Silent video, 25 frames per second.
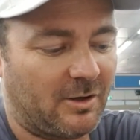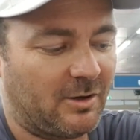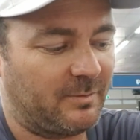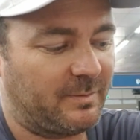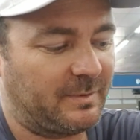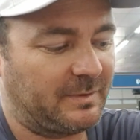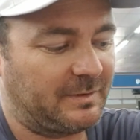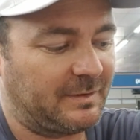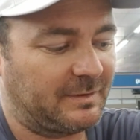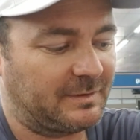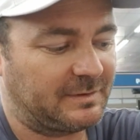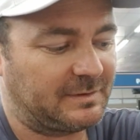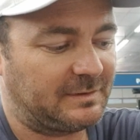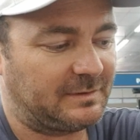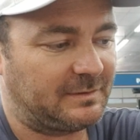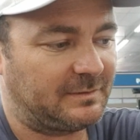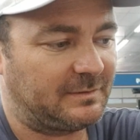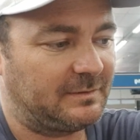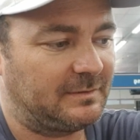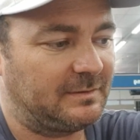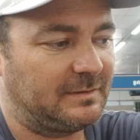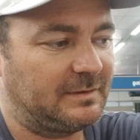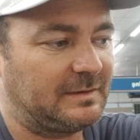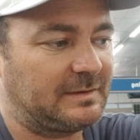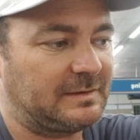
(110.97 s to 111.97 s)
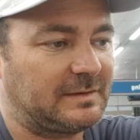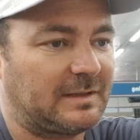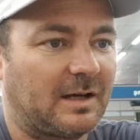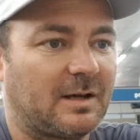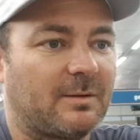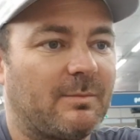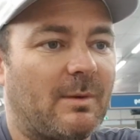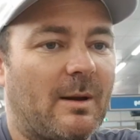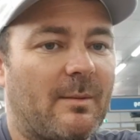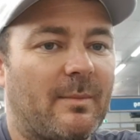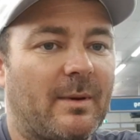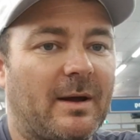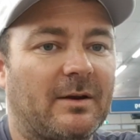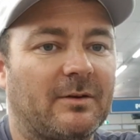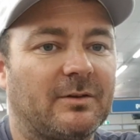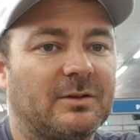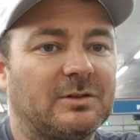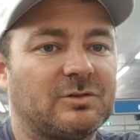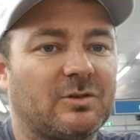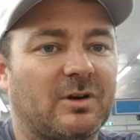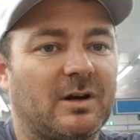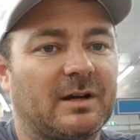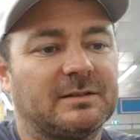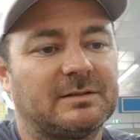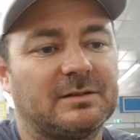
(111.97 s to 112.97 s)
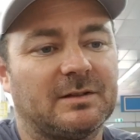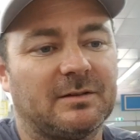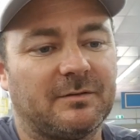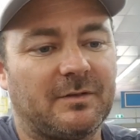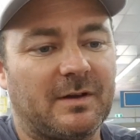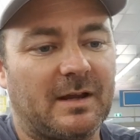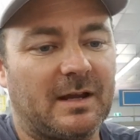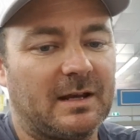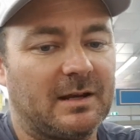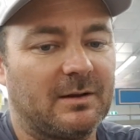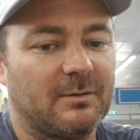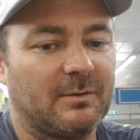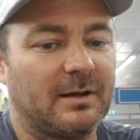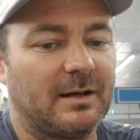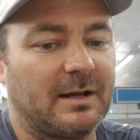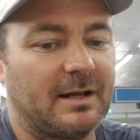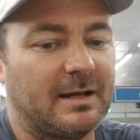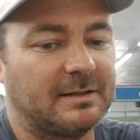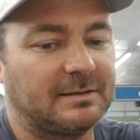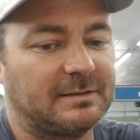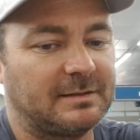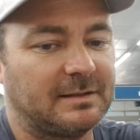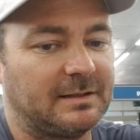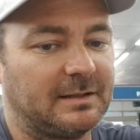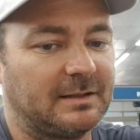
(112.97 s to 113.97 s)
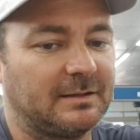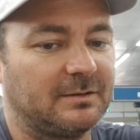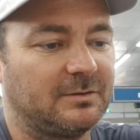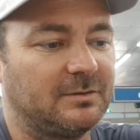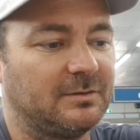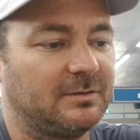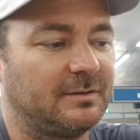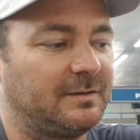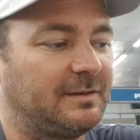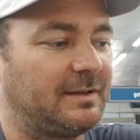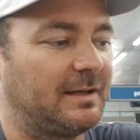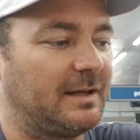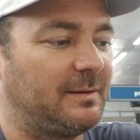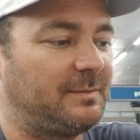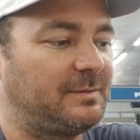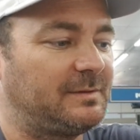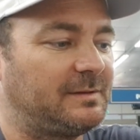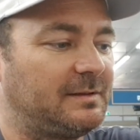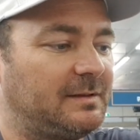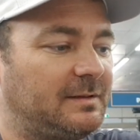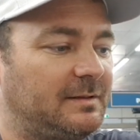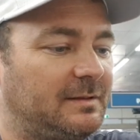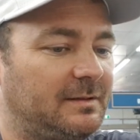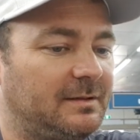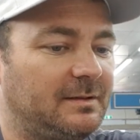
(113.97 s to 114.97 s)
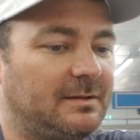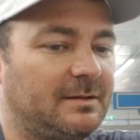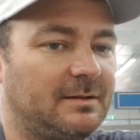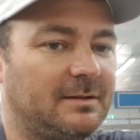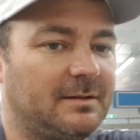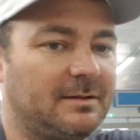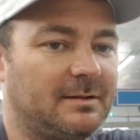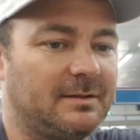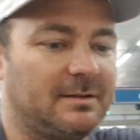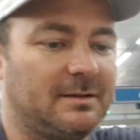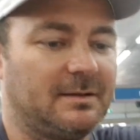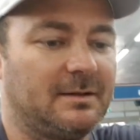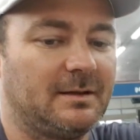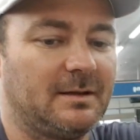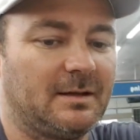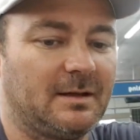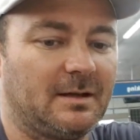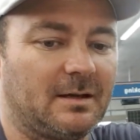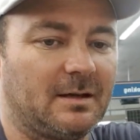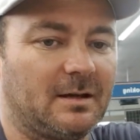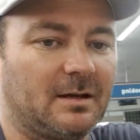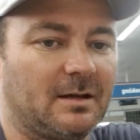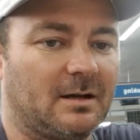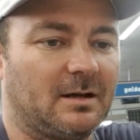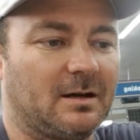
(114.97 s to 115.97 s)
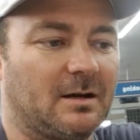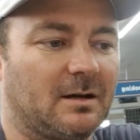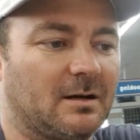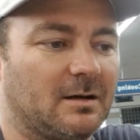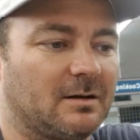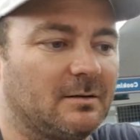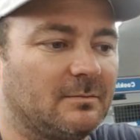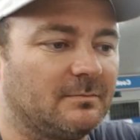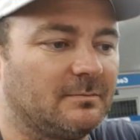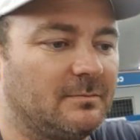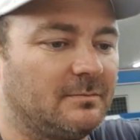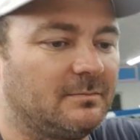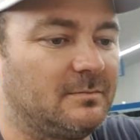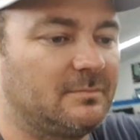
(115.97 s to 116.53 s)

hope it doesn't suck my battery dry. So if anyone has any tips, um,